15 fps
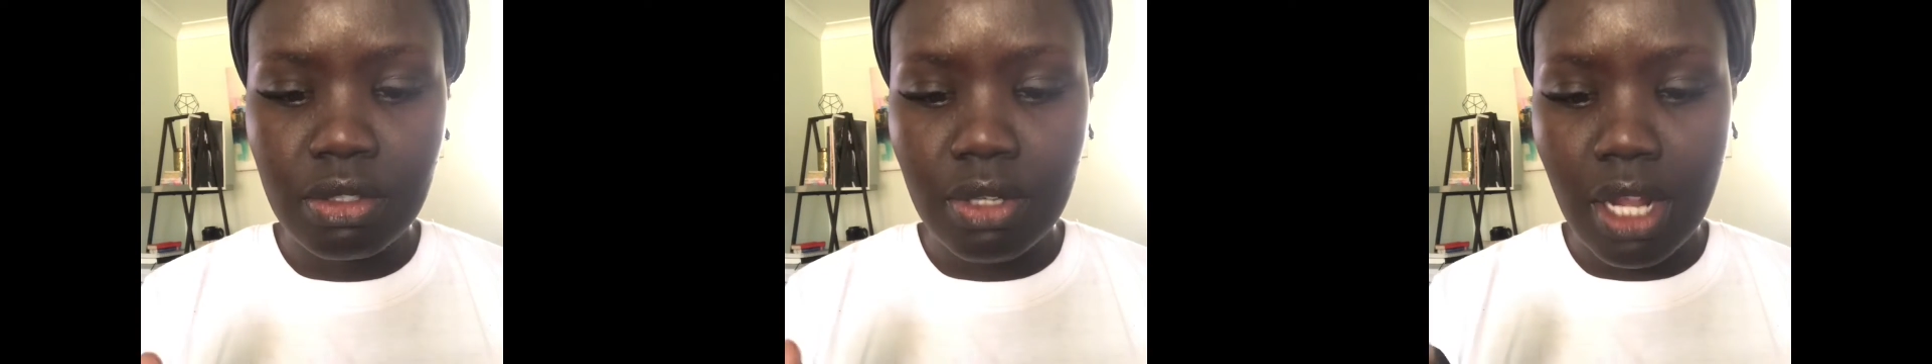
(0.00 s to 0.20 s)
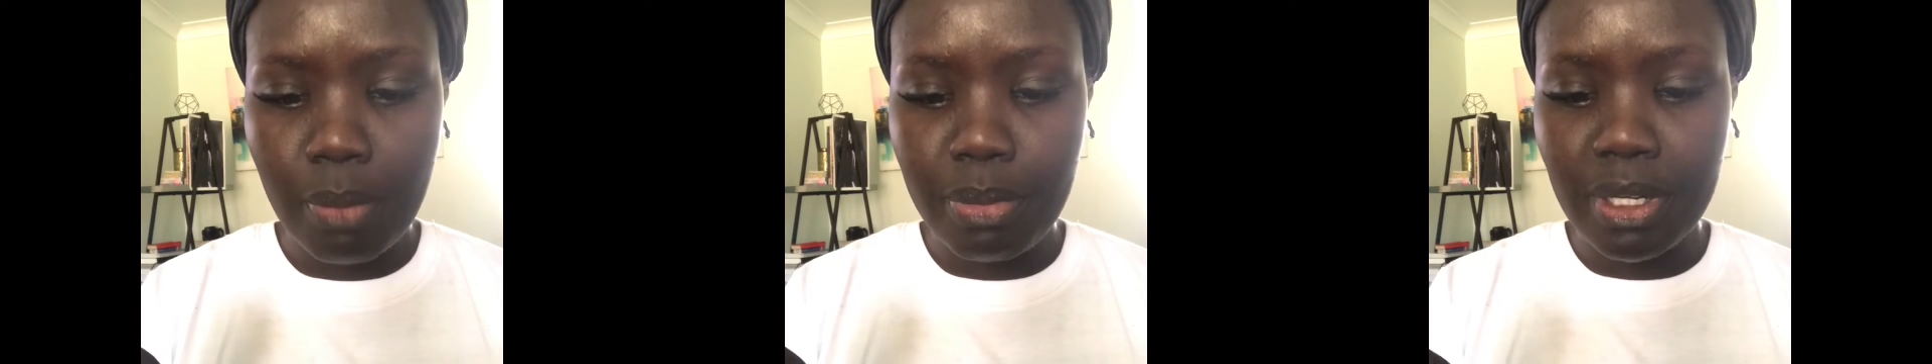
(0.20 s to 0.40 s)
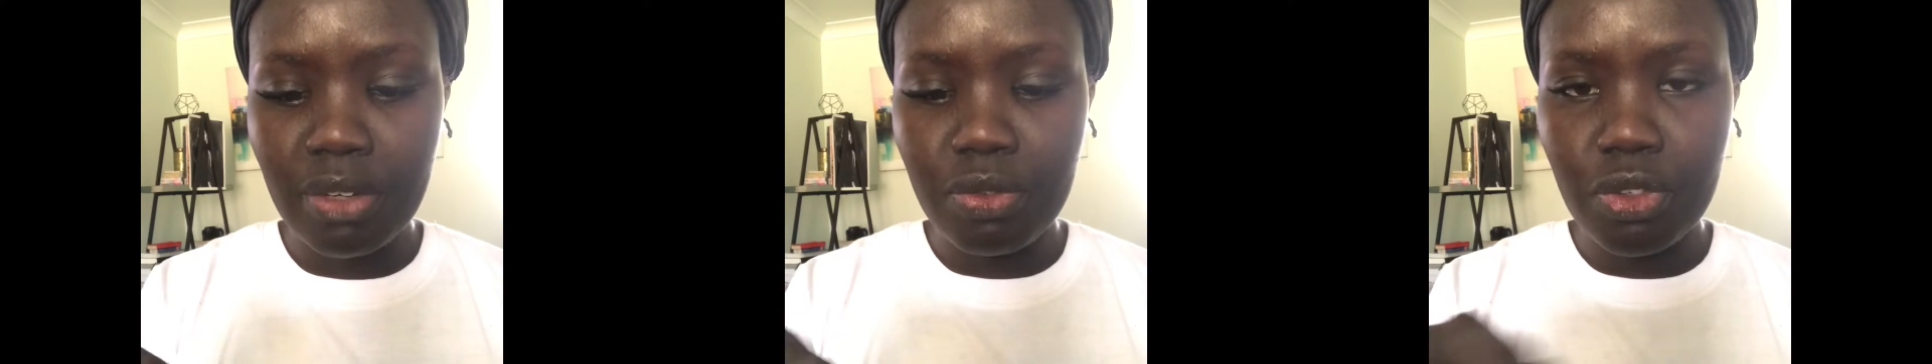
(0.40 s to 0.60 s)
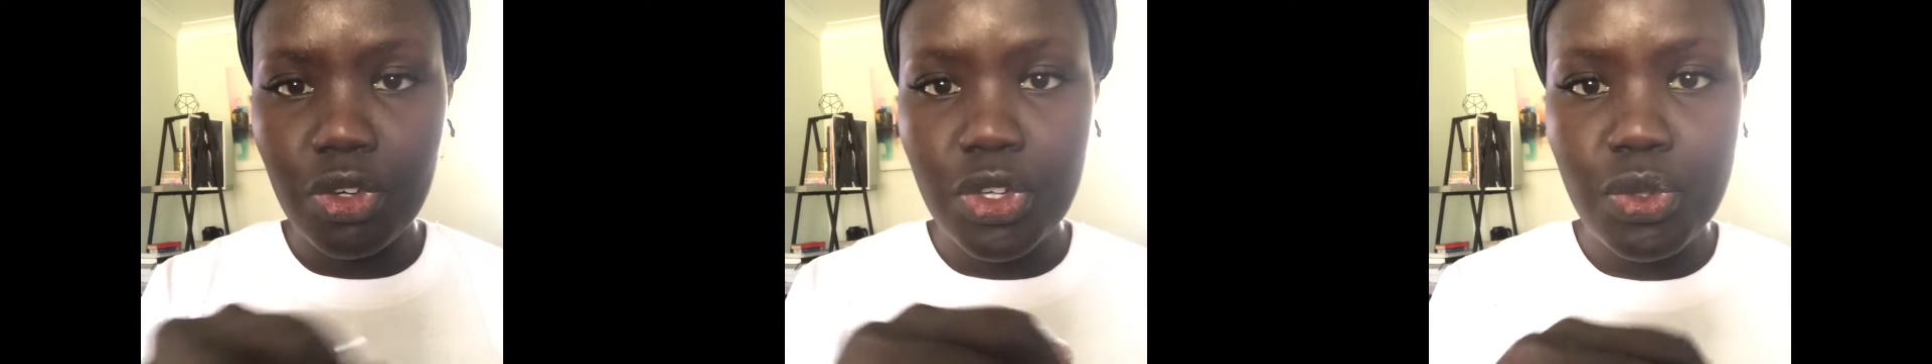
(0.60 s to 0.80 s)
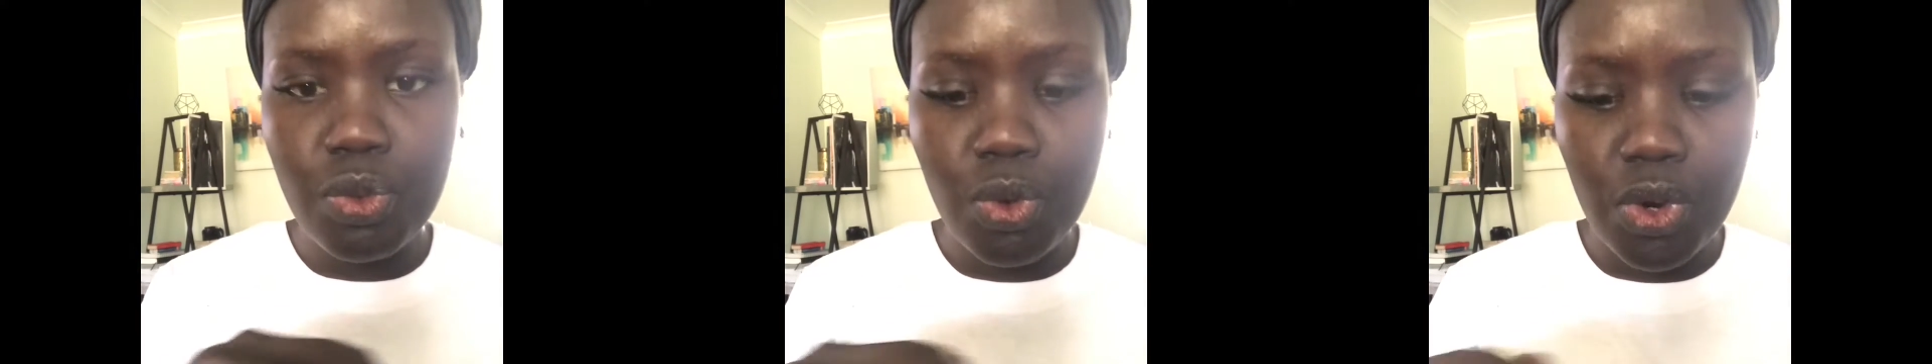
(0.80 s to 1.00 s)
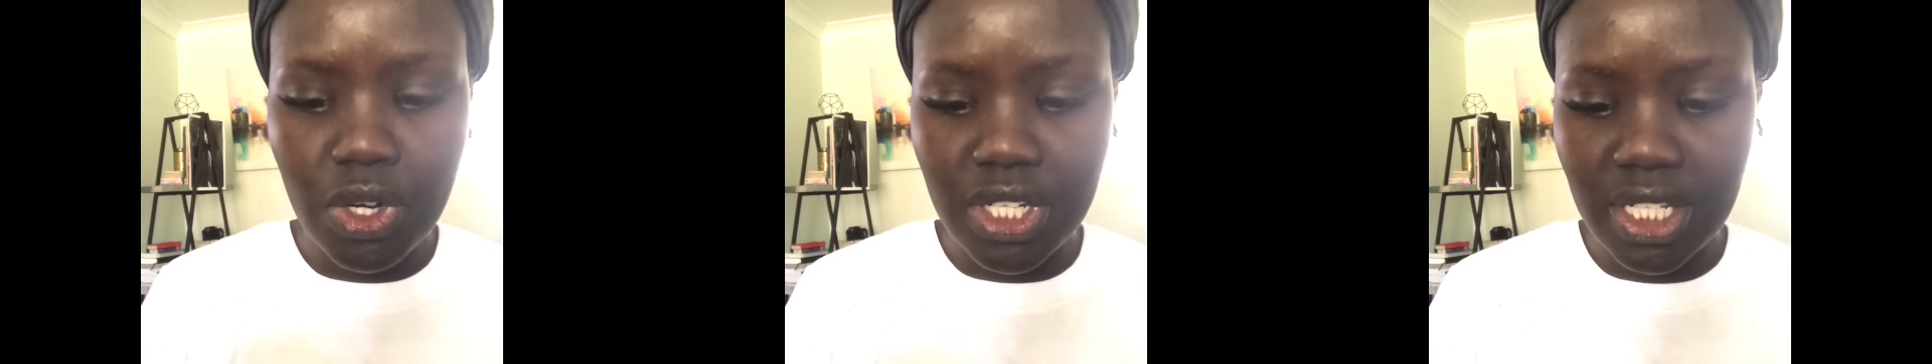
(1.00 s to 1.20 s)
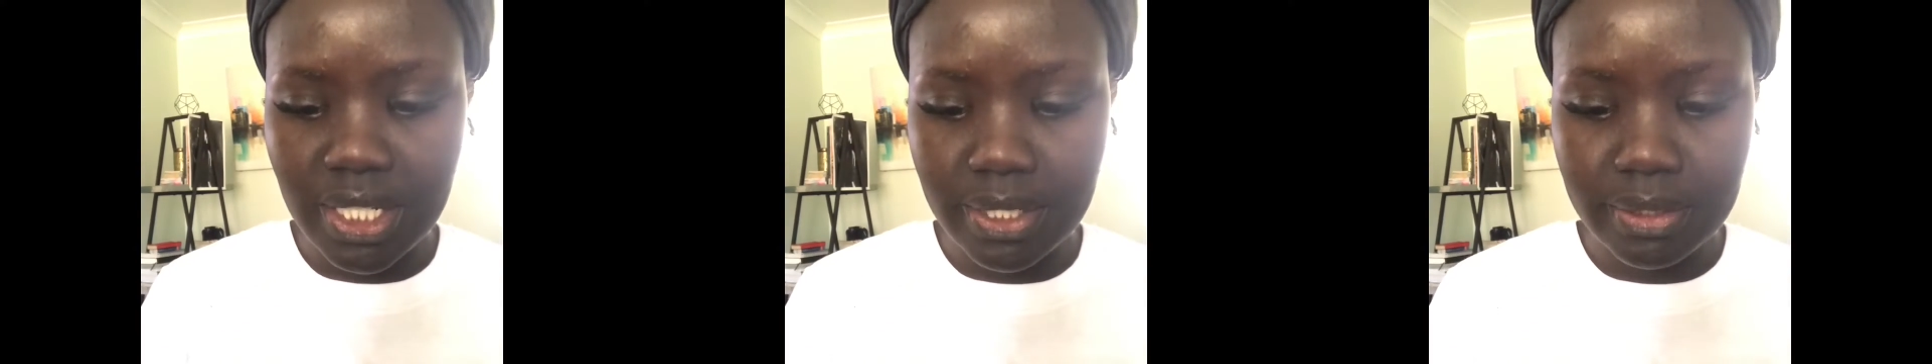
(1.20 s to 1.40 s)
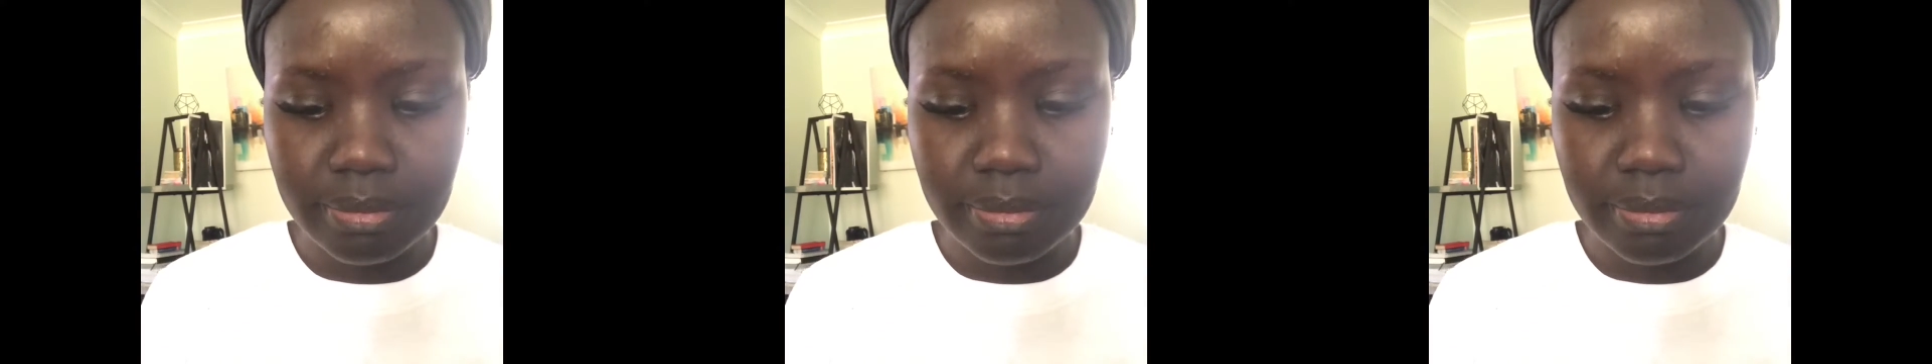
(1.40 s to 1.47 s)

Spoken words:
a bit of rose water,